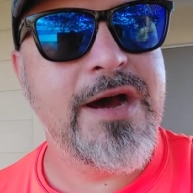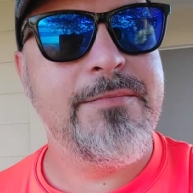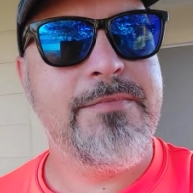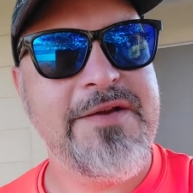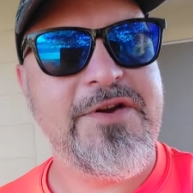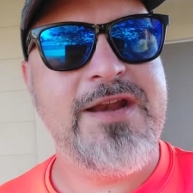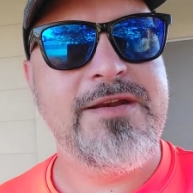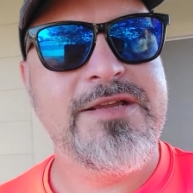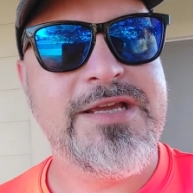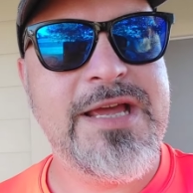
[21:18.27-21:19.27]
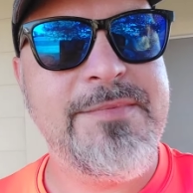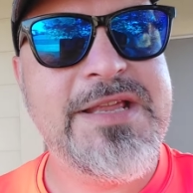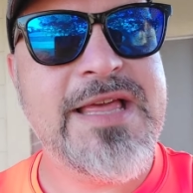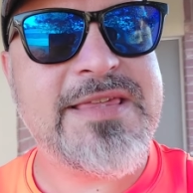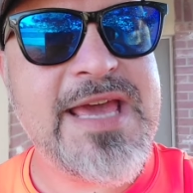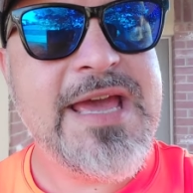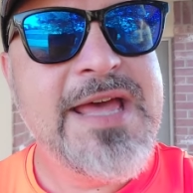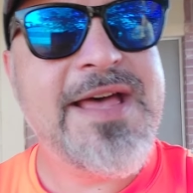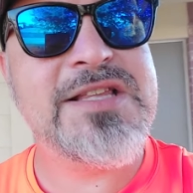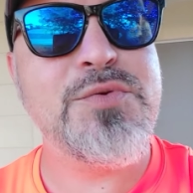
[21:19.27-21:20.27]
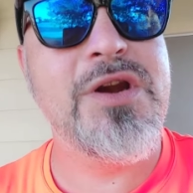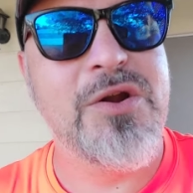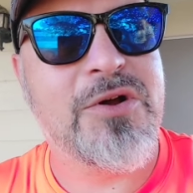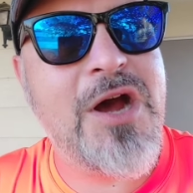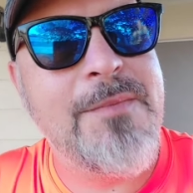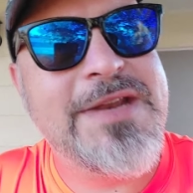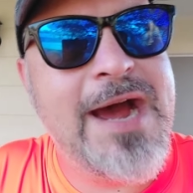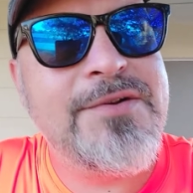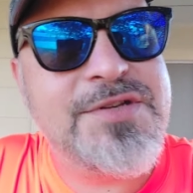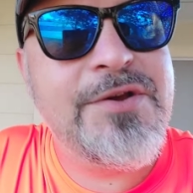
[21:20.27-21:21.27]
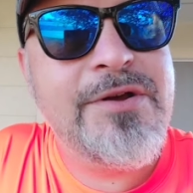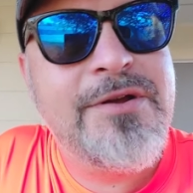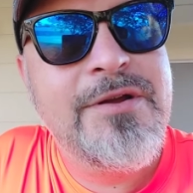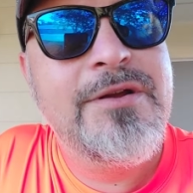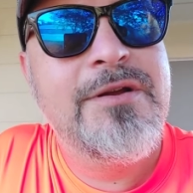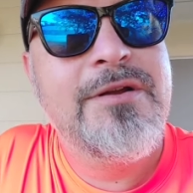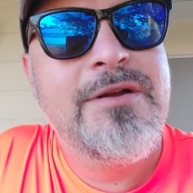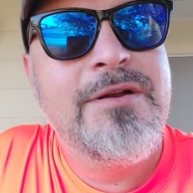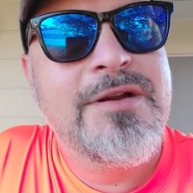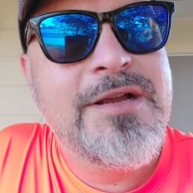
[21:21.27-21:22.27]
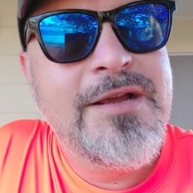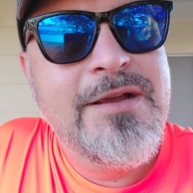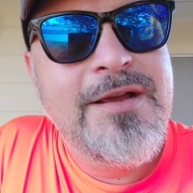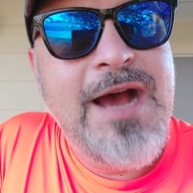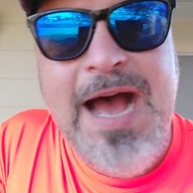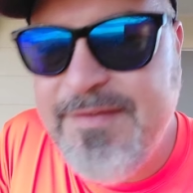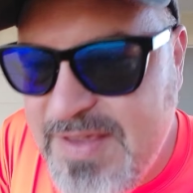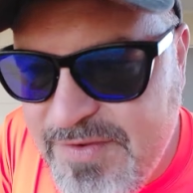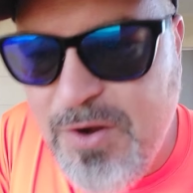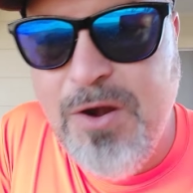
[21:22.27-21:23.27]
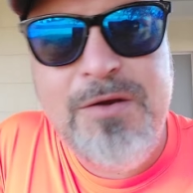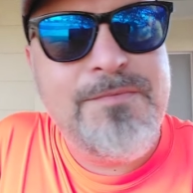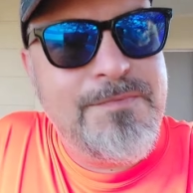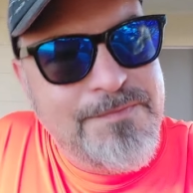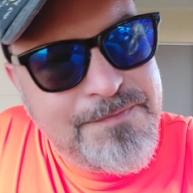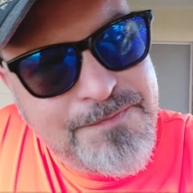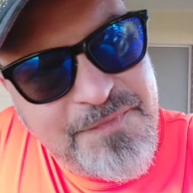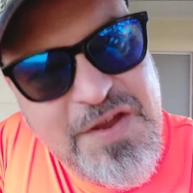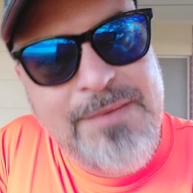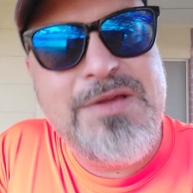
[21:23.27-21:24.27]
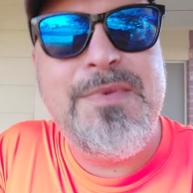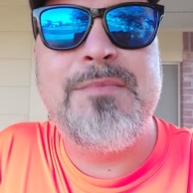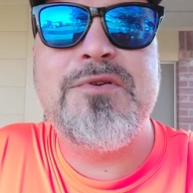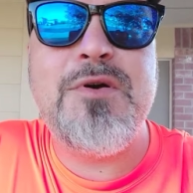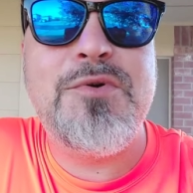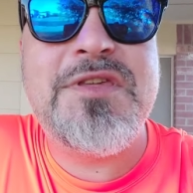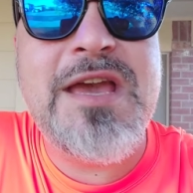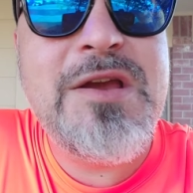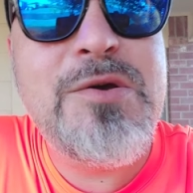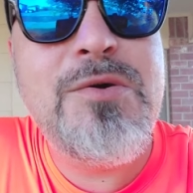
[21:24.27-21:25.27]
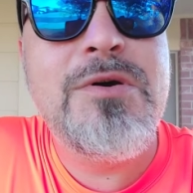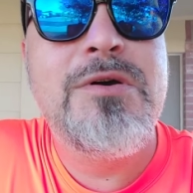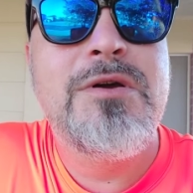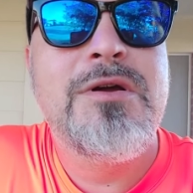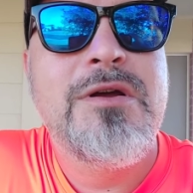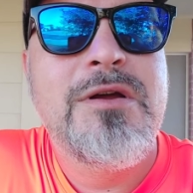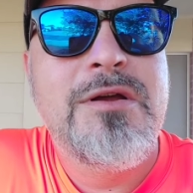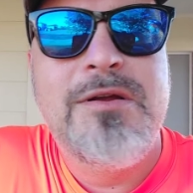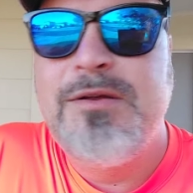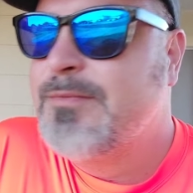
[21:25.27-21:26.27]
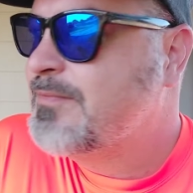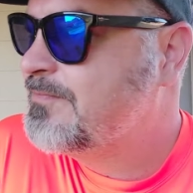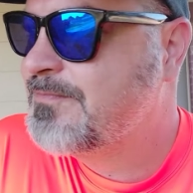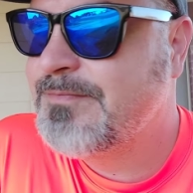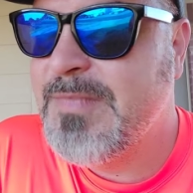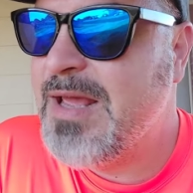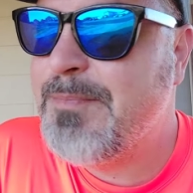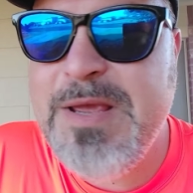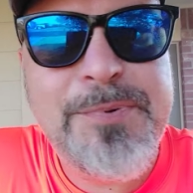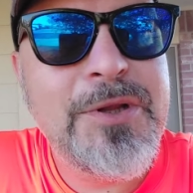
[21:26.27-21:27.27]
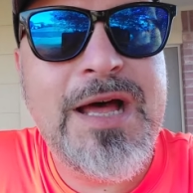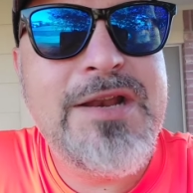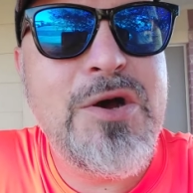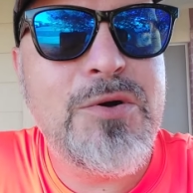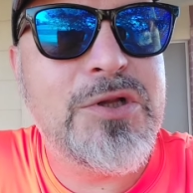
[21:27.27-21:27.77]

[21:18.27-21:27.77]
come, my friend? That's what it'll come down to. I've even heard family members, I won't say who, and people I know